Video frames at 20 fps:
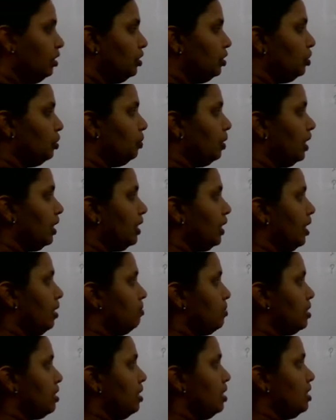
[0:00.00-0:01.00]
So what
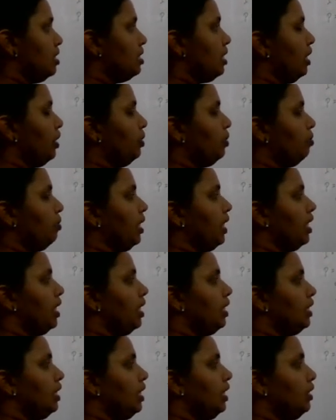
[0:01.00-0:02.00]
comes? Sin
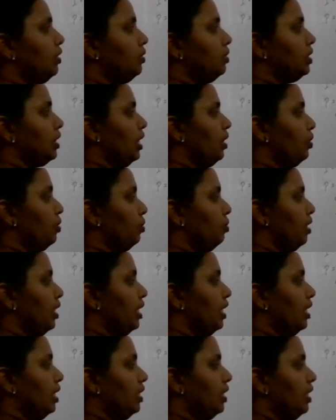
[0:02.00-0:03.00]
omega t into sin
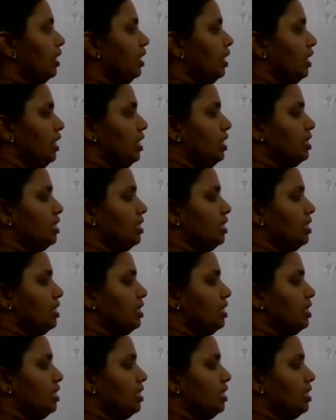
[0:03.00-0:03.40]
omega t,